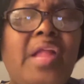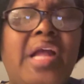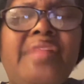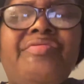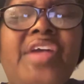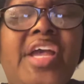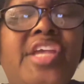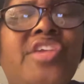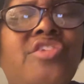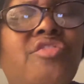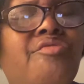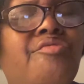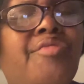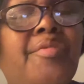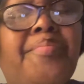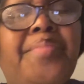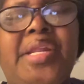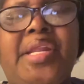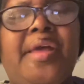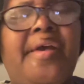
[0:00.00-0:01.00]
Thank you for
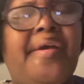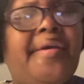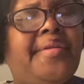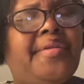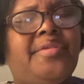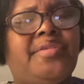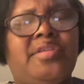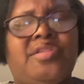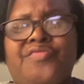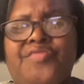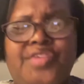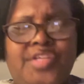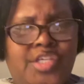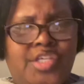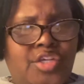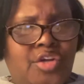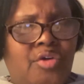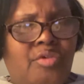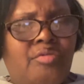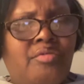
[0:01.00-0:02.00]
being ahead of this
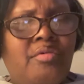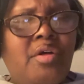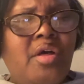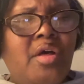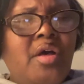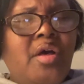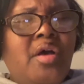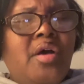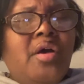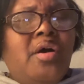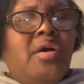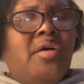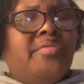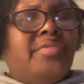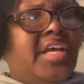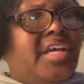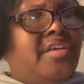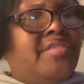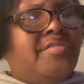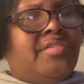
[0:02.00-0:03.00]
video.
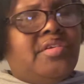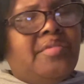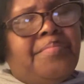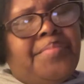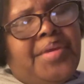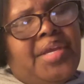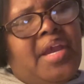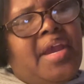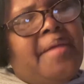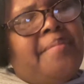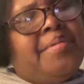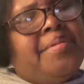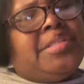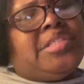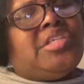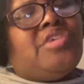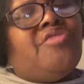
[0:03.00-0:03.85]
Thank you to be able to